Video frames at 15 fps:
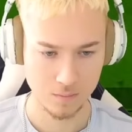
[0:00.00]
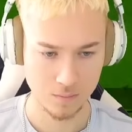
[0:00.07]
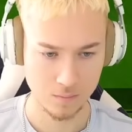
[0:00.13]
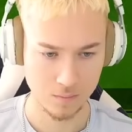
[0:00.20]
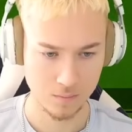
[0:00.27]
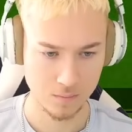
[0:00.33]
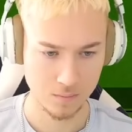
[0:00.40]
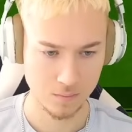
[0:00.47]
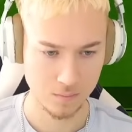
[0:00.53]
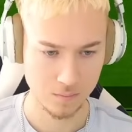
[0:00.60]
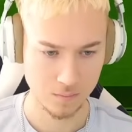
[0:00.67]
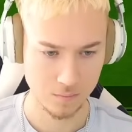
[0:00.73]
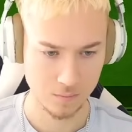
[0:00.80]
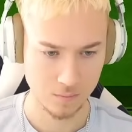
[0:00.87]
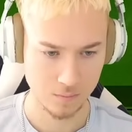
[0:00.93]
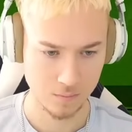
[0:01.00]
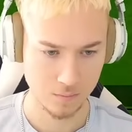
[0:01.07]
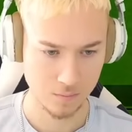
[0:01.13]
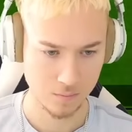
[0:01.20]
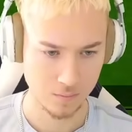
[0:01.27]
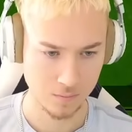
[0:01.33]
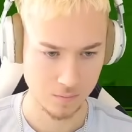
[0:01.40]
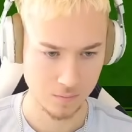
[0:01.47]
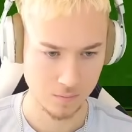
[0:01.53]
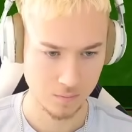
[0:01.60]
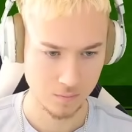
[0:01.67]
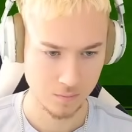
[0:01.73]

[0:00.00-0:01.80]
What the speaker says: (no one is talking)